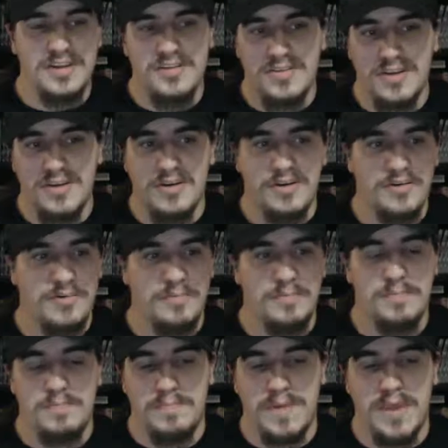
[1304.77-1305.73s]
you go
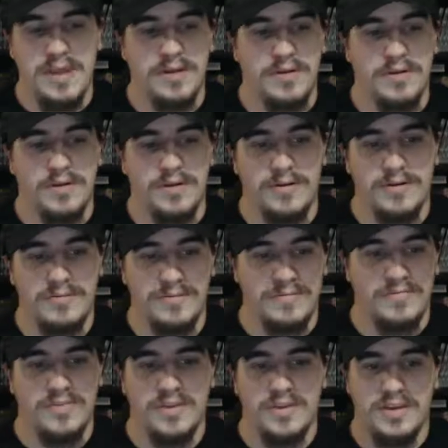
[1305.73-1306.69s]
beat her,
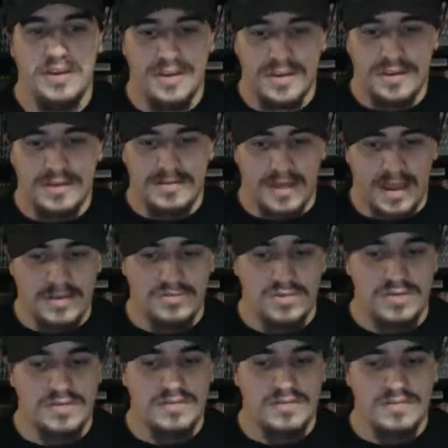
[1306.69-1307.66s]

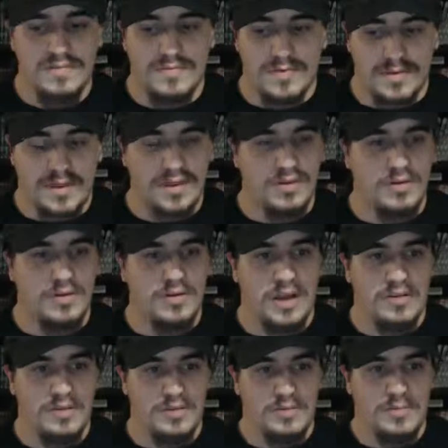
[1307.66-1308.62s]
actually kill her,
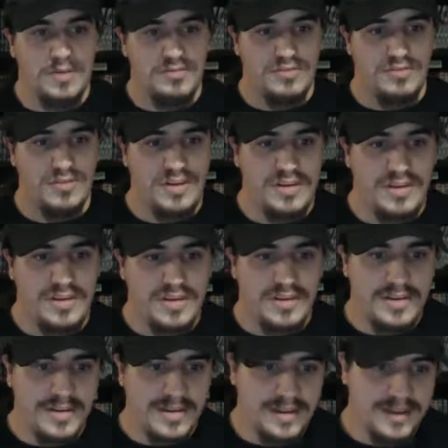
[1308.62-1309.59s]
end her misery,
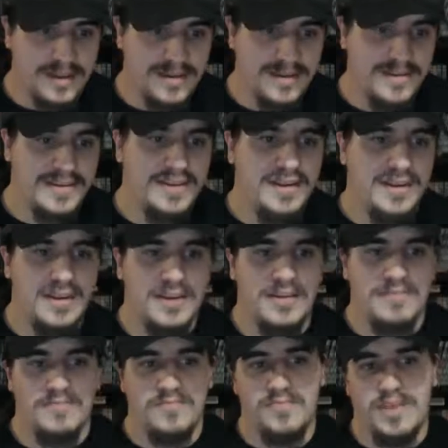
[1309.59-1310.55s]

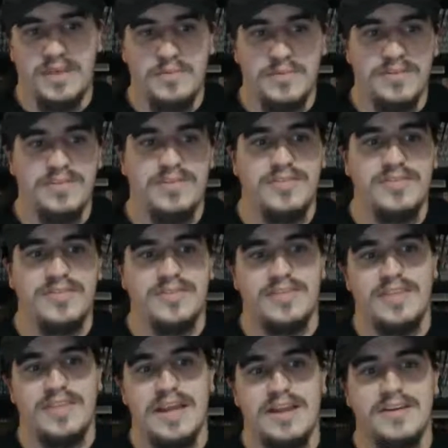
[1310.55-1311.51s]
and where
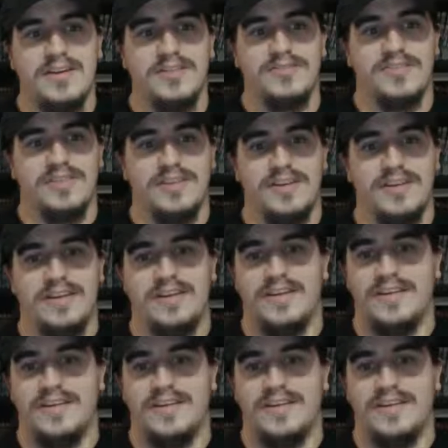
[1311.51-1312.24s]
then it goes to